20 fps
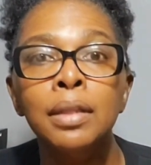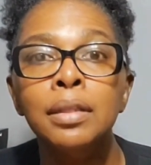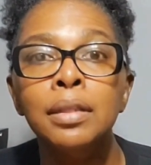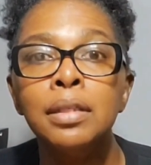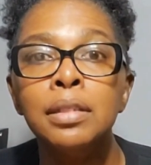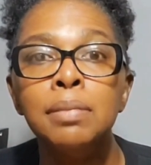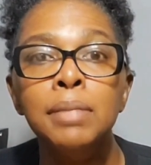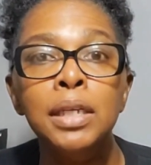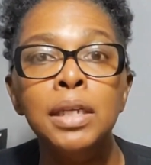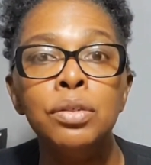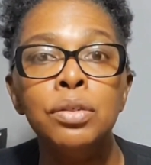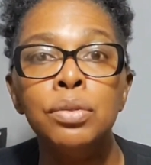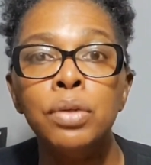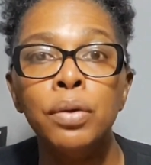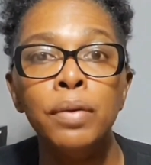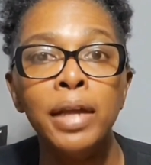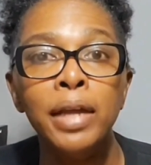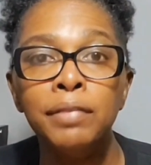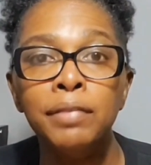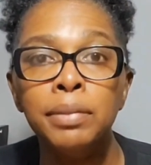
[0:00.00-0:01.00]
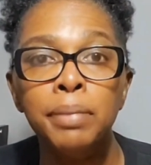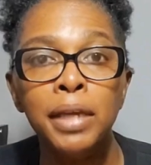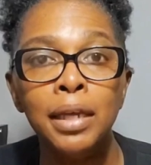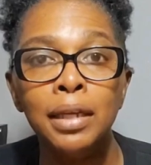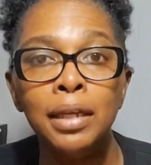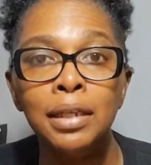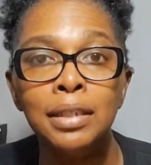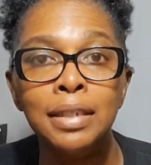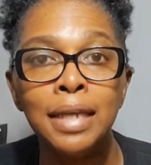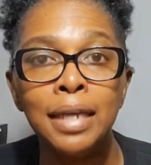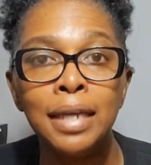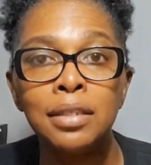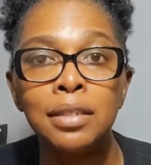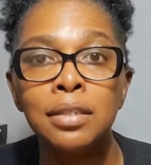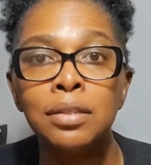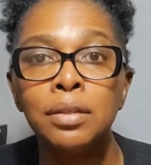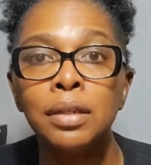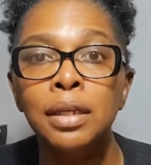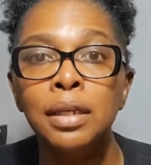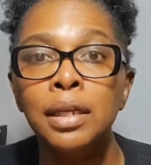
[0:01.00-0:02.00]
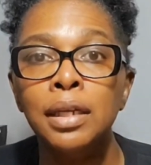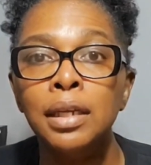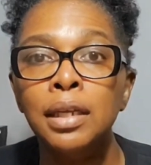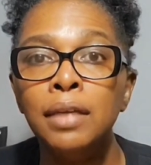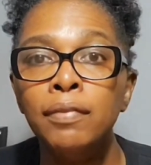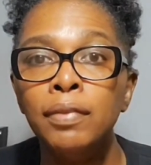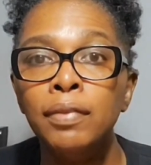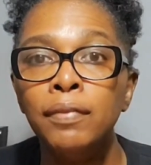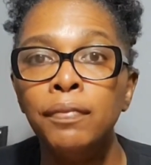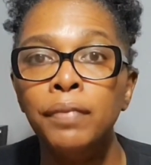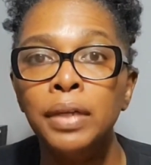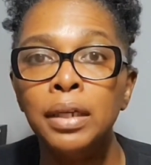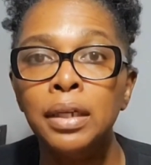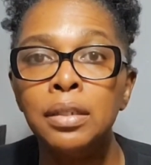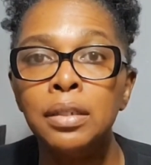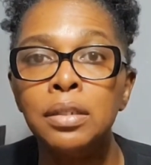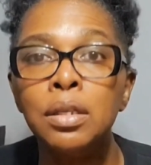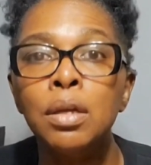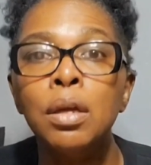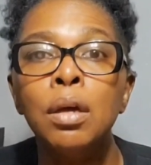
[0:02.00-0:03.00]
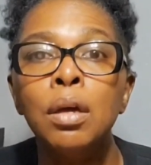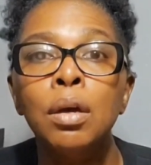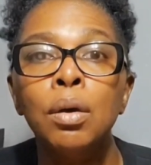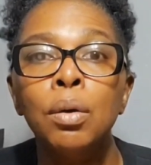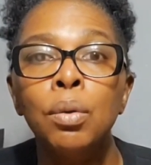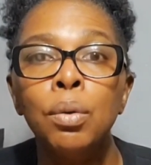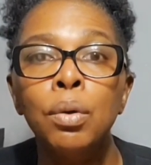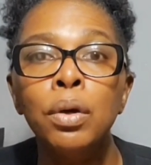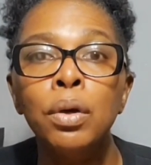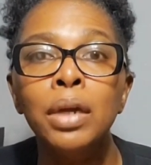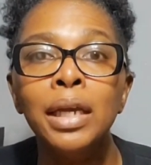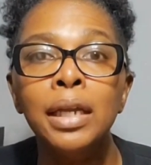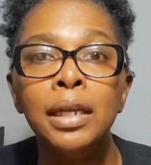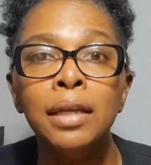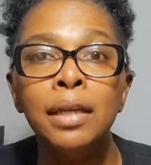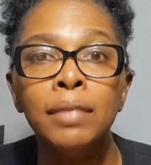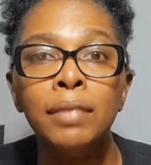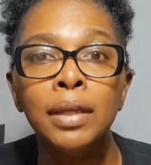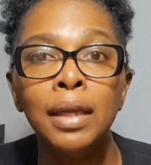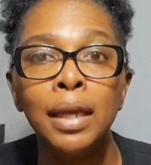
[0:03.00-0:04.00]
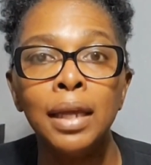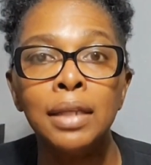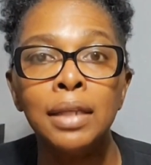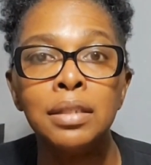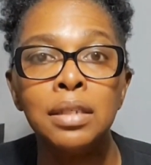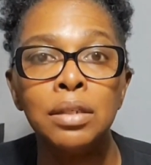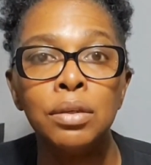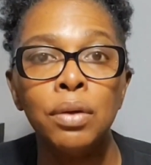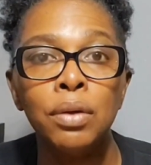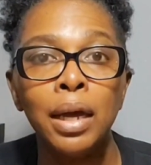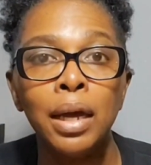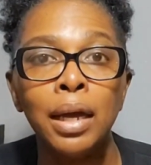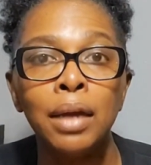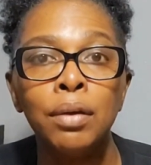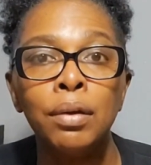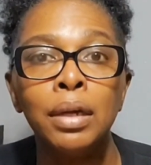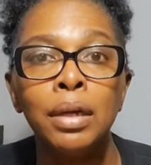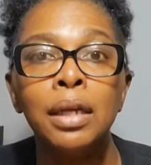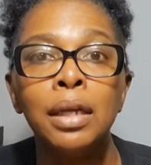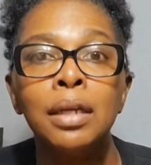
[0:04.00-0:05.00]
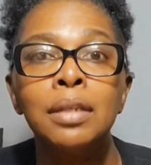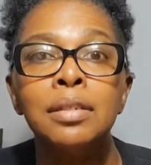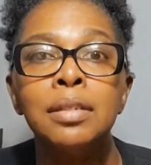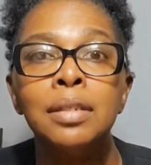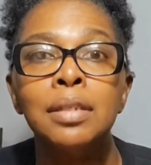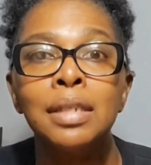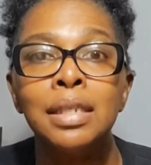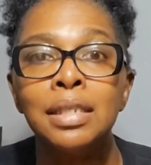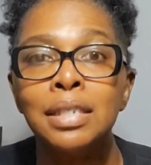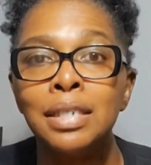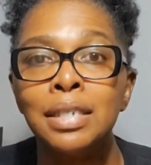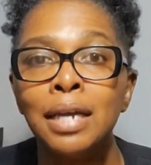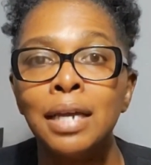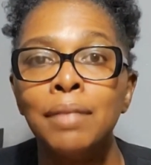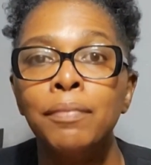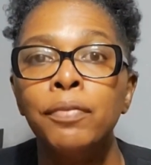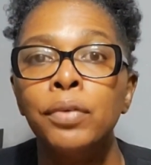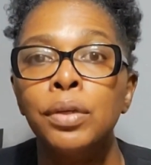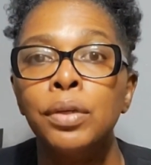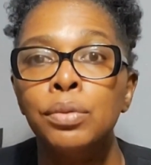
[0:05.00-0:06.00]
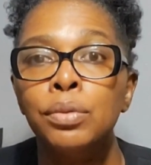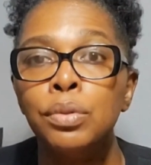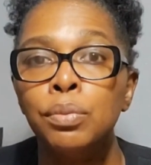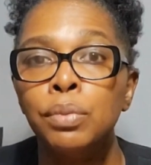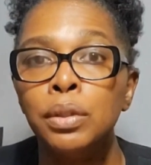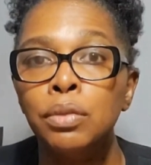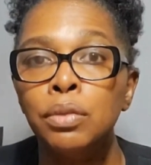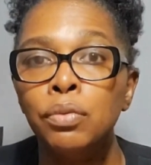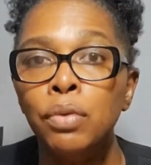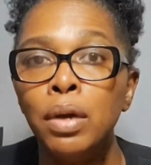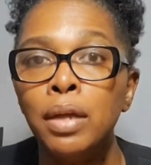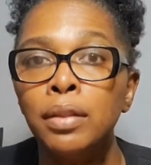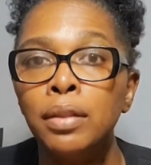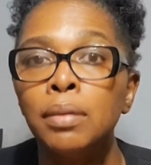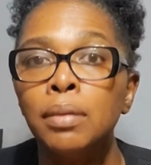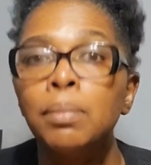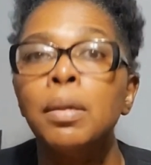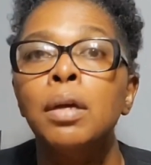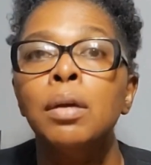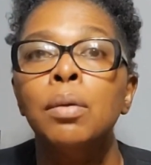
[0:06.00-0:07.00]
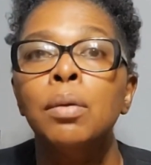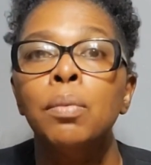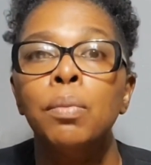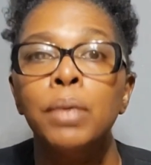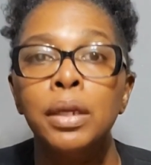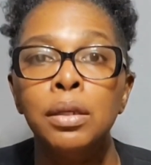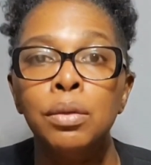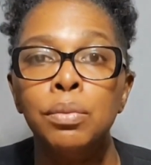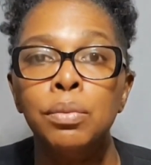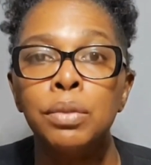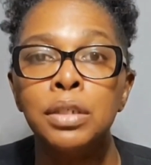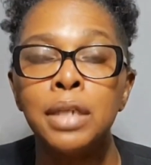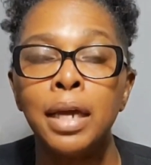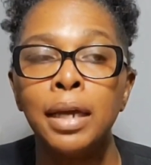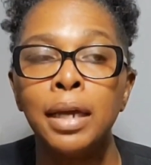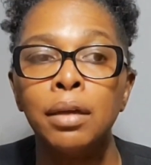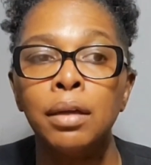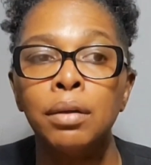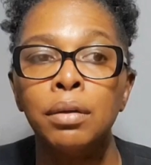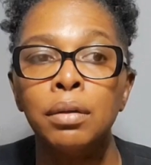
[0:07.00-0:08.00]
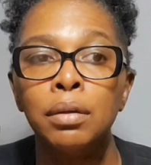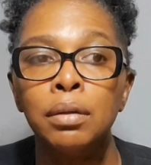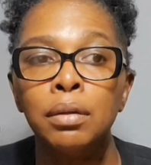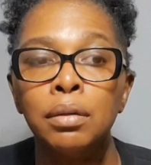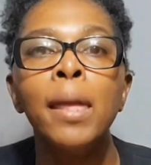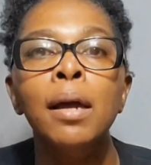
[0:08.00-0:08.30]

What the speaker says: This means you don't have to pay any taxes on any of the funds or any of the gains in your IRA until it's time for you to withdraw them when you retire.